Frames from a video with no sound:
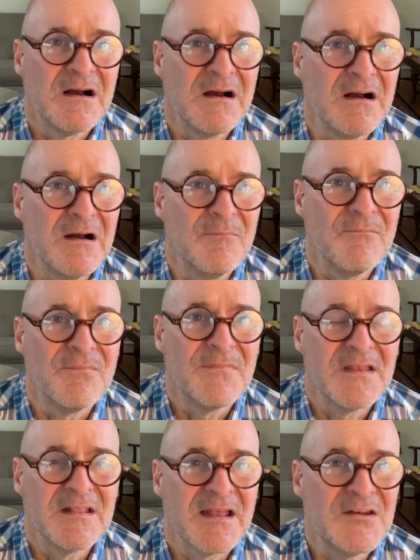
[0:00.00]

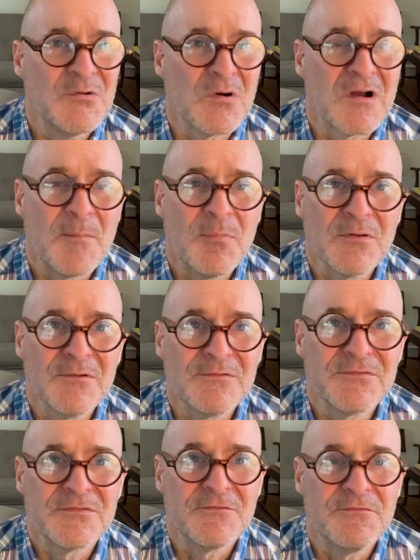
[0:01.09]
It led to a couple
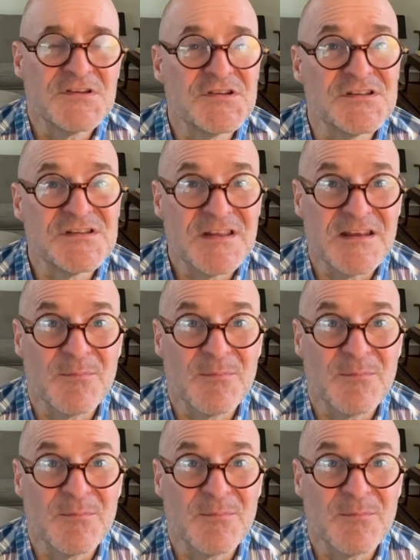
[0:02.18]
of visits to the